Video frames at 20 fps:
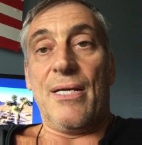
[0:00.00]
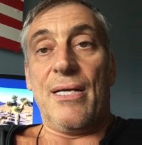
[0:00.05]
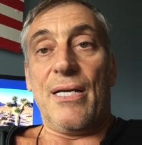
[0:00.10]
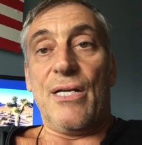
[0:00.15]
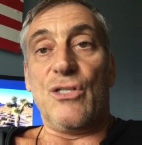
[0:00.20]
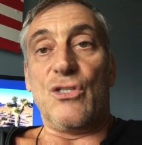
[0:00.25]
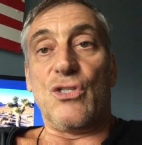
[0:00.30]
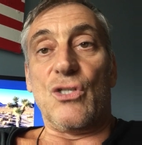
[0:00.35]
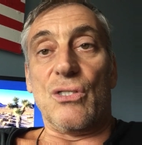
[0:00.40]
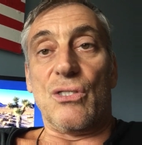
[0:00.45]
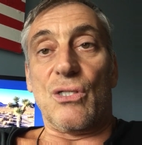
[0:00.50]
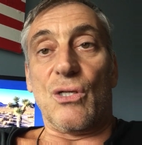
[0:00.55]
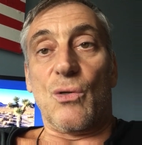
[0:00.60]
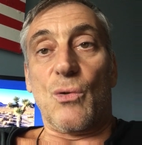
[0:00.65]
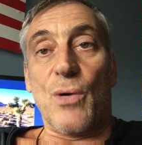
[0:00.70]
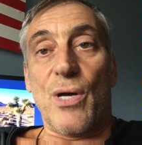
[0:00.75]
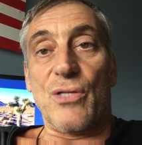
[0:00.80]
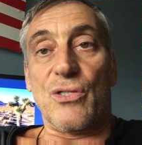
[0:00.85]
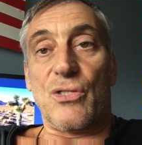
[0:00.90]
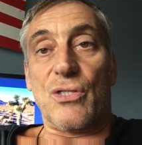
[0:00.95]
It's just a
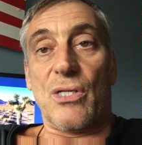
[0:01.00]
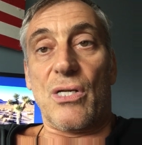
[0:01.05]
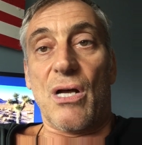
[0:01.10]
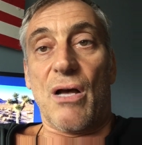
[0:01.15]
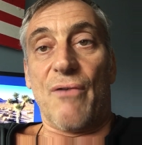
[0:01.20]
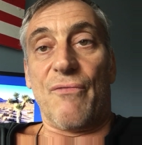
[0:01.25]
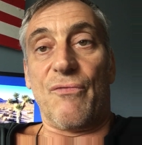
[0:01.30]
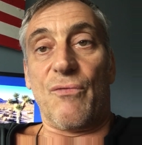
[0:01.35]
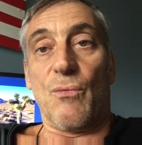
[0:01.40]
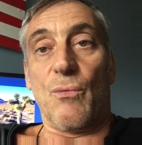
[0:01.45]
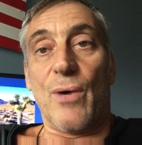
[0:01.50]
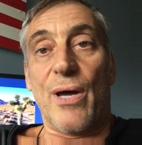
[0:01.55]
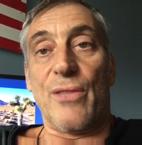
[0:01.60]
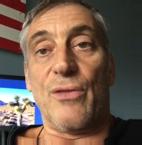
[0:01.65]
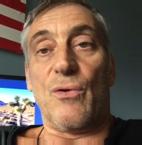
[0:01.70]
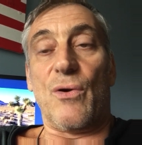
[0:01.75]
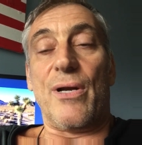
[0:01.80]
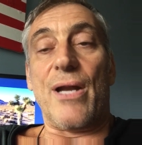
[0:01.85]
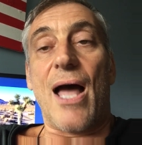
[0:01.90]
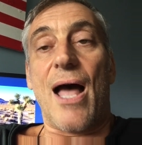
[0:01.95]
question of
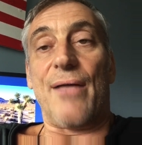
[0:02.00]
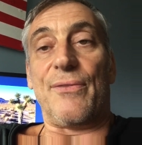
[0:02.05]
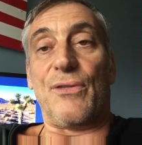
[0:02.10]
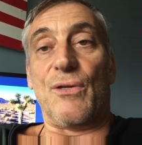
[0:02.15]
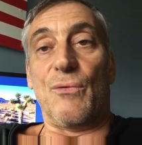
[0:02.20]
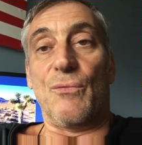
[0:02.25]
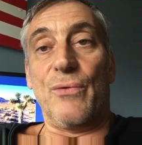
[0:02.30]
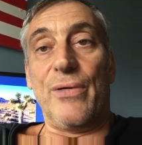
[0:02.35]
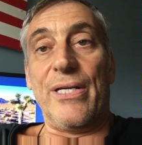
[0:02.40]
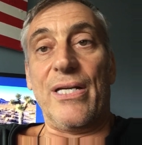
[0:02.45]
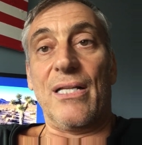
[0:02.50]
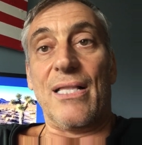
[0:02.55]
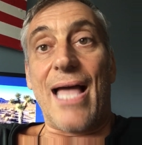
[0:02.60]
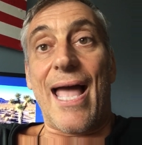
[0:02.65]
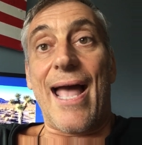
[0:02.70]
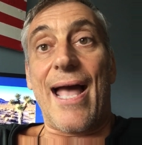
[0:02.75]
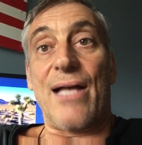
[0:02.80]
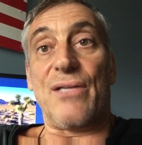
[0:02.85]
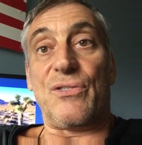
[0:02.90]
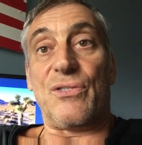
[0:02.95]
whether or not the real
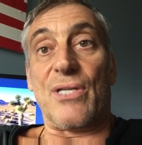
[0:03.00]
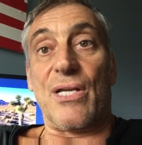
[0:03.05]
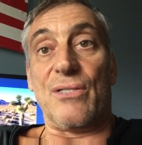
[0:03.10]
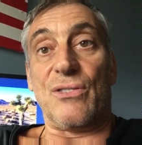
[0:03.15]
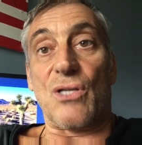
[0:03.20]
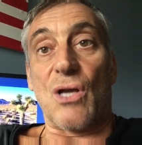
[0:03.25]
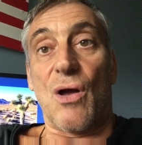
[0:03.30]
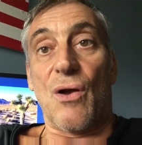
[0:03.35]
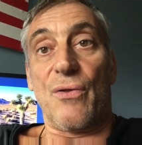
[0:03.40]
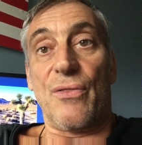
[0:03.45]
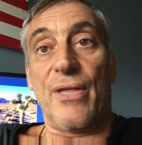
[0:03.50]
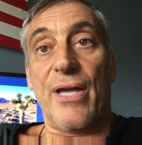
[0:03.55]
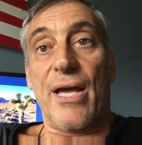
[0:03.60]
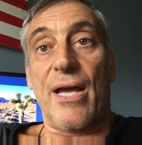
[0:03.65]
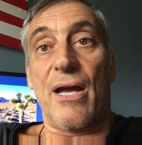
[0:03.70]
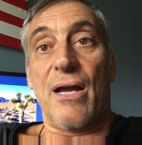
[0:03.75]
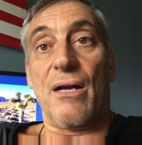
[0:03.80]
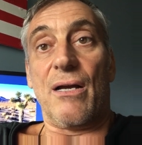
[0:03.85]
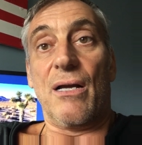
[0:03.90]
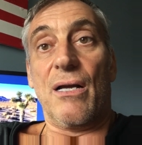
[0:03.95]
assets are
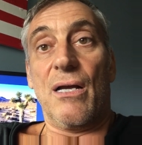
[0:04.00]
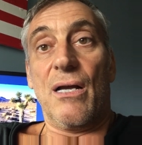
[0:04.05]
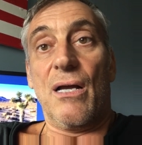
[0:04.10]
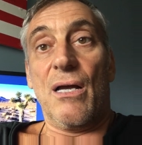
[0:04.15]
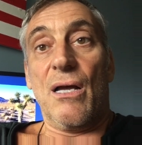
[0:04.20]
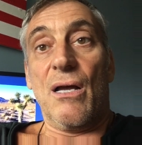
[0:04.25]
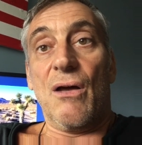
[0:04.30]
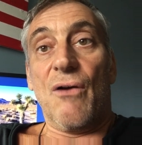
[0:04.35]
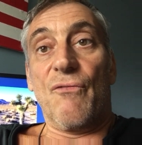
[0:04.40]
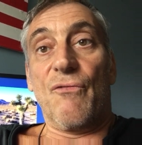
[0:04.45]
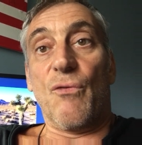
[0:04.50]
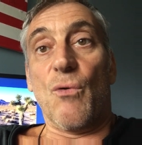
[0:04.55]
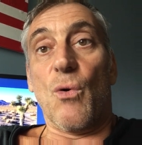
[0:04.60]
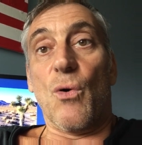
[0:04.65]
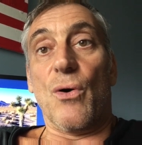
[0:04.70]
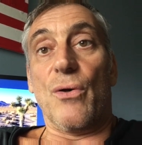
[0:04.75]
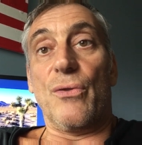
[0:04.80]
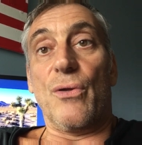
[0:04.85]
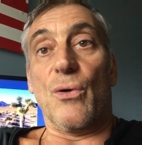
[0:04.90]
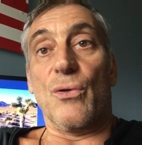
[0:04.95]
there
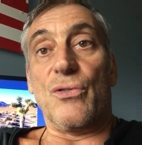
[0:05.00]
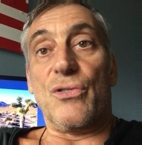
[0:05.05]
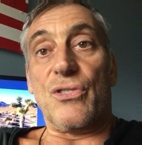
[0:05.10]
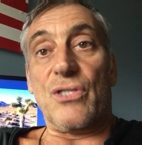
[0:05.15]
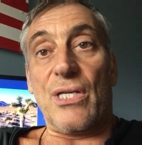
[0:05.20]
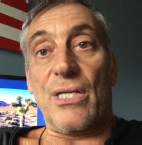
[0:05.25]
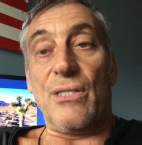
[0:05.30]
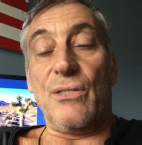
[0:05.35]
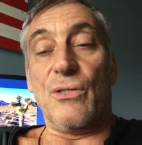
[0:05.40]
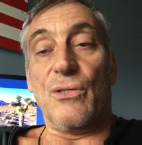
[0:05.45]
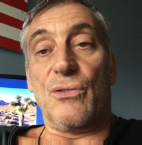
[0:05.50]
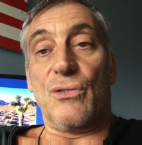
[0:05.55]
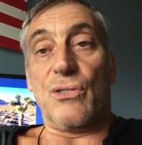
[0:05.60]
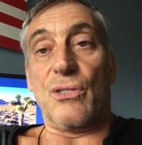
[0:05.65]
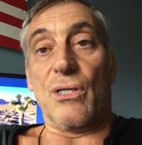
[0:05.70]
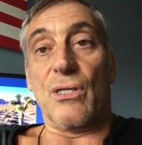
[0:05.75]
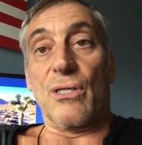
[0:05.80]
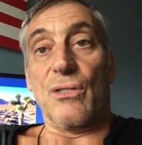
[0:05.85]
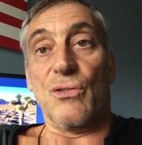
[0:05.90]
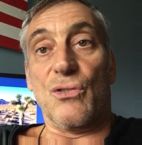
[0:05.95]
for those seniors
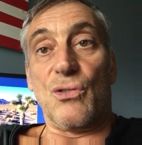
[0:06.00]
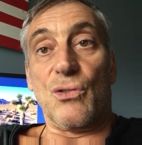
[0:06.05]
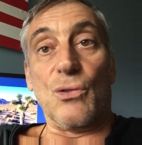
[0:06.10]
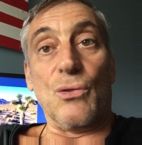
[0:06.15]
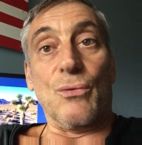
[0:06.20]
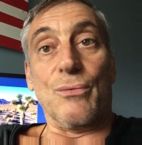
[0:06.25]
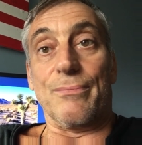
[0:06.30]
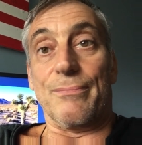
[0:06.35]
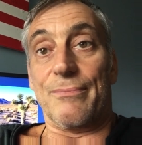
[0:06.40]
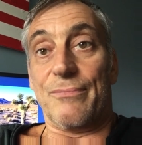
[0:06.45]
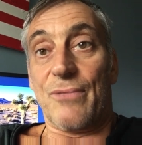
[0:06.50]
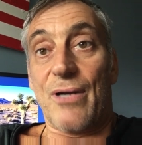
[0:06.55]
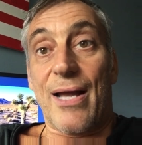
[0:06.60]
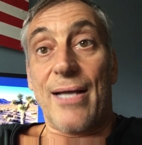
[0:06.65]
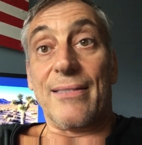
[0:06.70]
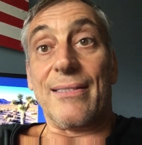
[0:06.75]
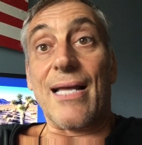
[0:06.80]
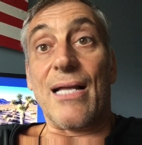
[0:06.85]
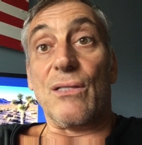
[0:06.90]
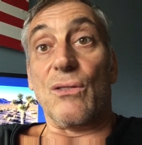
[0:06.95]
to consume,
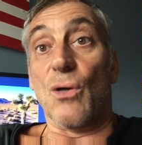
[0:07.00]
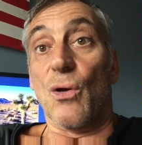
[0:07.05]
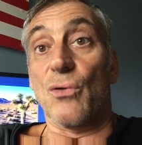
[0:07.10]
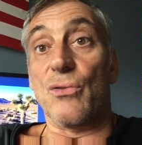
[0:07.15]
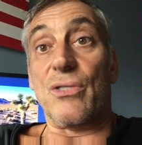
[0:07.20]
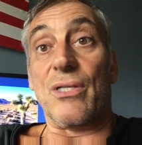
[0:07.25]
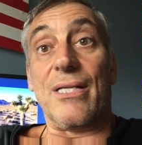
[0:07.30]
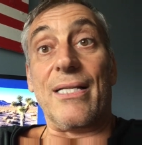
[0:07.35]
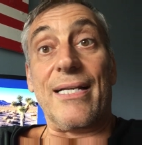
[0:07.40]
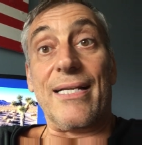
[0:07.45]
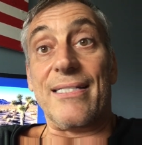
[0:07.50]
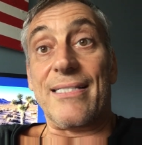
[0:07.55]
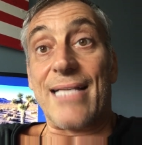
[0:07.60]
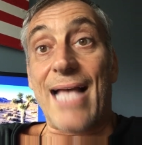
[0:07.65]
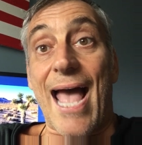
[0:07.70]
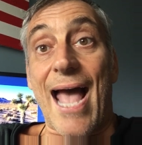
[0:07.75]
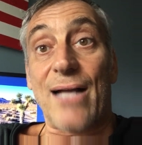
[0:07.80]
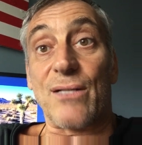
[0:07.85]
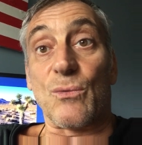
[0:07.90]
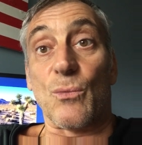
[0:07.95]
right? That those are the
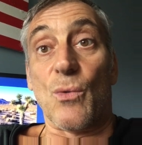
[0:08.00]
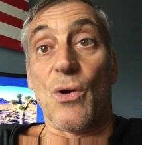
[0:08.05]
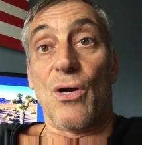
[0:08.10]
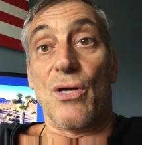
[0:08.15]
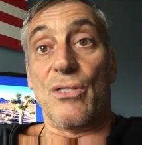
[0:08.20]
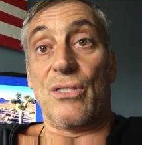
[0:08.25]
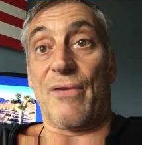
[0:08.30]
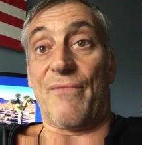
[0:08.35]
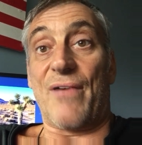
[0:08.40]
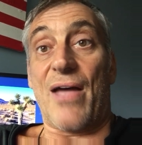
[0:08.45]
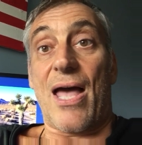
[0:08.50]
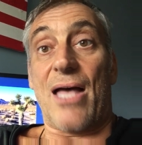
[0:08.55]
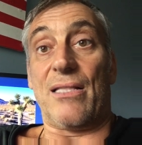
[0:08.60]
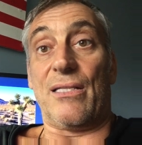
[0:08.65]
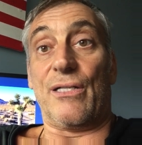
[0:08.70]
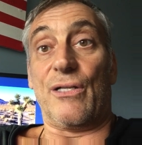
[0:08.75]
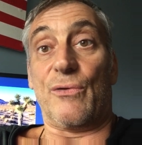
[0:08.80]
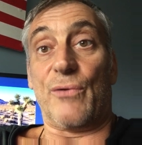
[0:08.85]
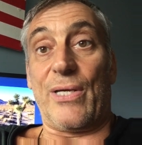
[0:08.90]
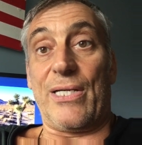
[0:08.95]
exact words of
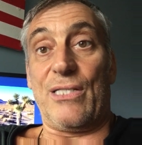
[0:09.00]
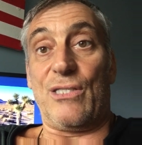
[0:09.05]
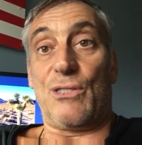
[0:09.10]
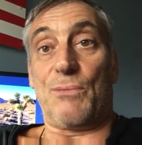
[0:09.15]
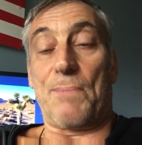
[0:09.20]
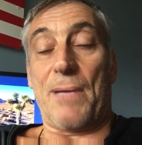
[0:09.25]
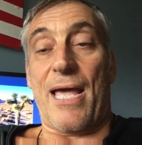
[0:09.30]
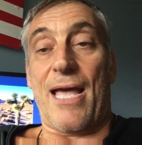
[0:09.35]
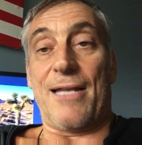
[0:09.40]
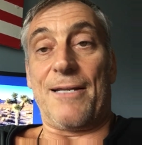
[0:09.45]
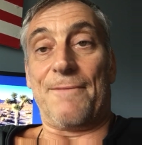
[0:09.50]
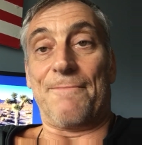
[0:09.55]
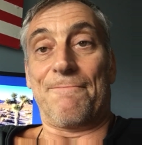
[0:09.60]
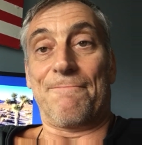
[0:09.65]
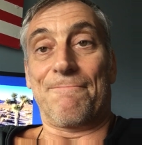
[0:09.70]
Alan Greenspan.